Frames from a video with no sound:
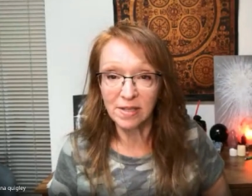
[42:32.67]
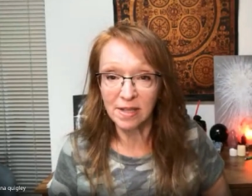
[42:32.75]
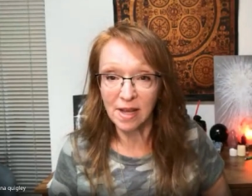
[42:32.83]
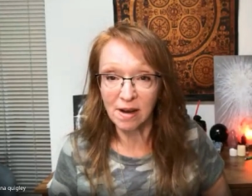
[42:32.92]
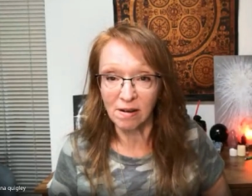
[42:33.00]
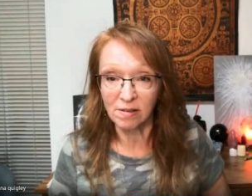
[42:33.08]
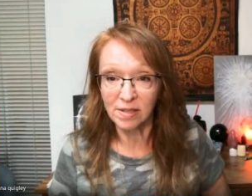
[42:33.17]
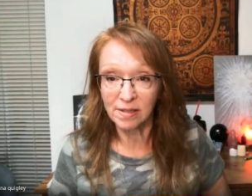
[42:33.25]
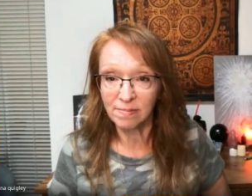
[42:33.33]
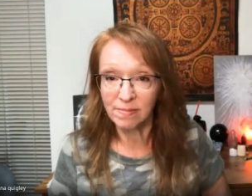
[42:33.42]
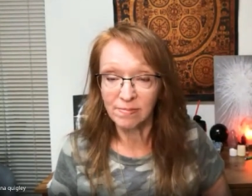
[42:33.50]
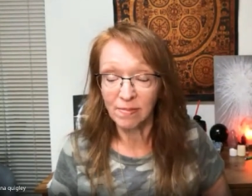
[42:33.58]
to theirs?
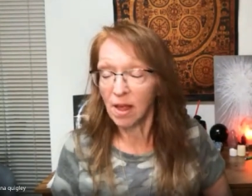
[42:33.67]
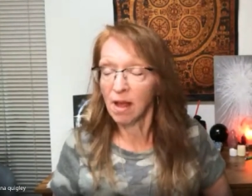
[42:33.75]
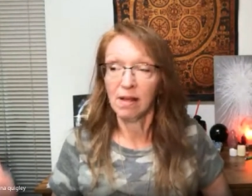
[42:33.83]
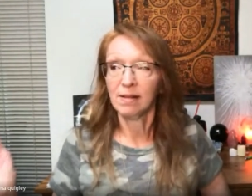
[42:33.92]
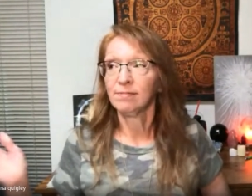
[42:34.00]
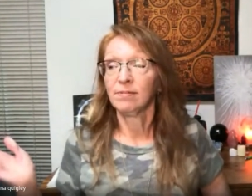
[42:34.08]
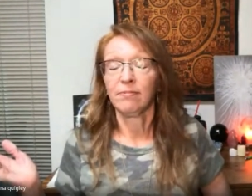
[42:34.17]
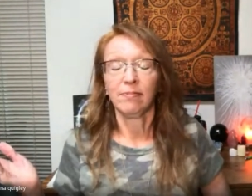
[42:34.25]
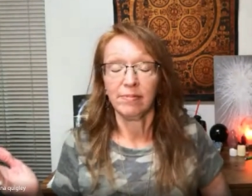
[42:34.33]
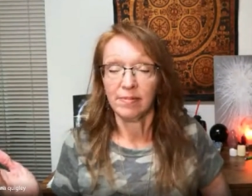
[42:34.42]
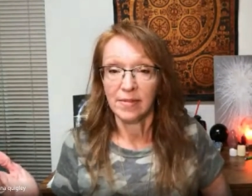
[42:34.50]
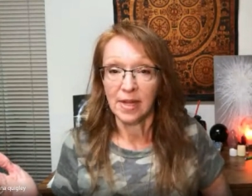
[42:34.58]

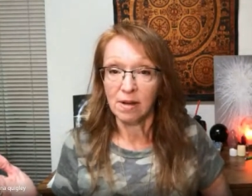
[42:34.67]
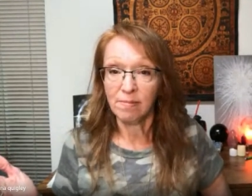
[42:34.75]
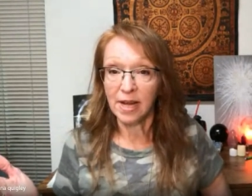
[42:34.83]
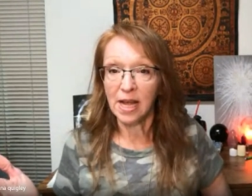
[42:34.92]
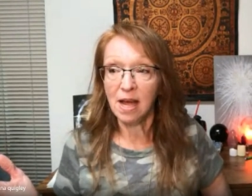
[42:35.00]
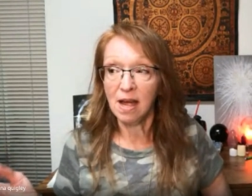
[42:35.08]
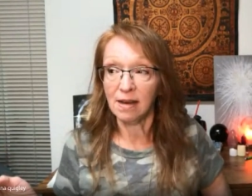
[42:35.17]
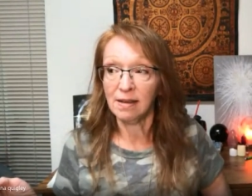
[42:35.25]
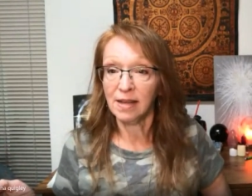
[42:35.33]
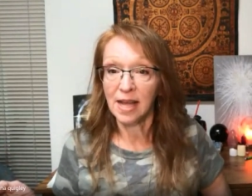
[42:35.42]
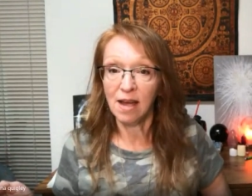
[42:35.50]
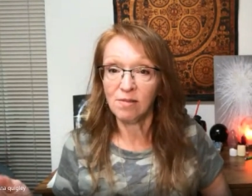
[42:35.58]
Oh my God.
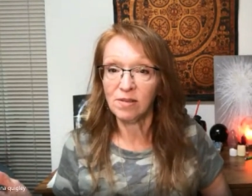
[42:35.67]
How,